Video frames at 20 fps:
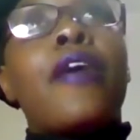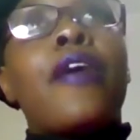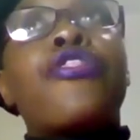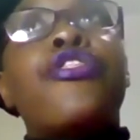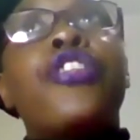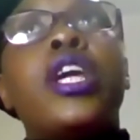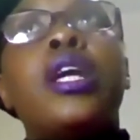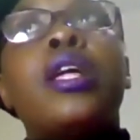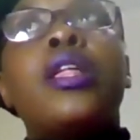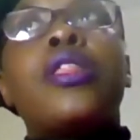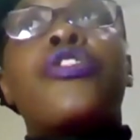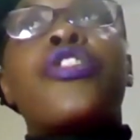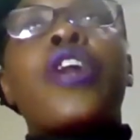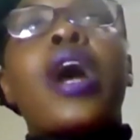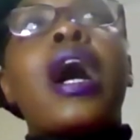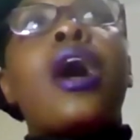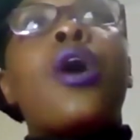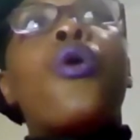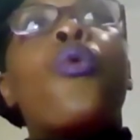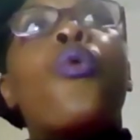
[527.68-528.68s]
I think
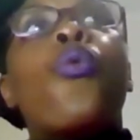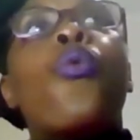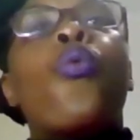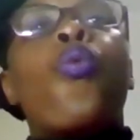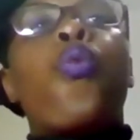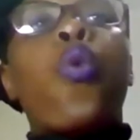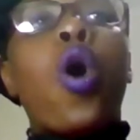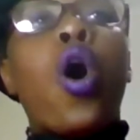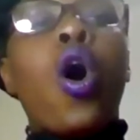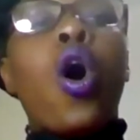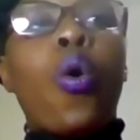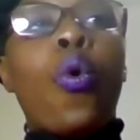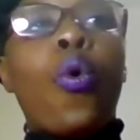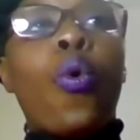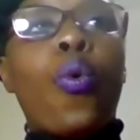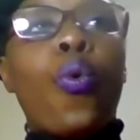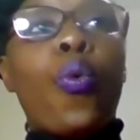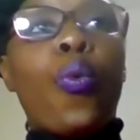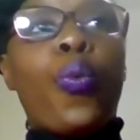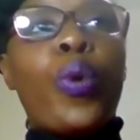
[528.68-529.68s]
that what
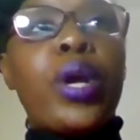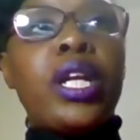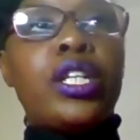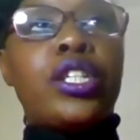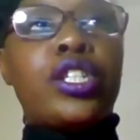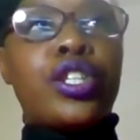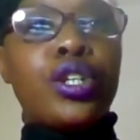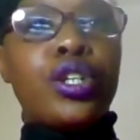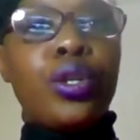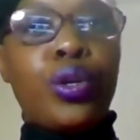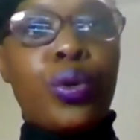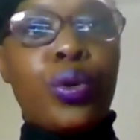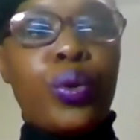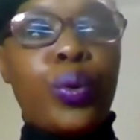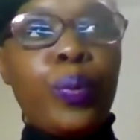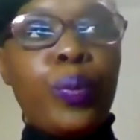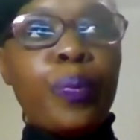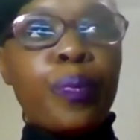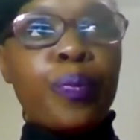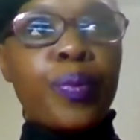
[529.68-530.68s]
we
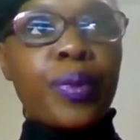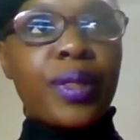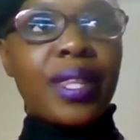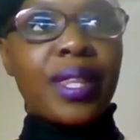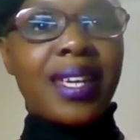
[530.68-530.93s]
do,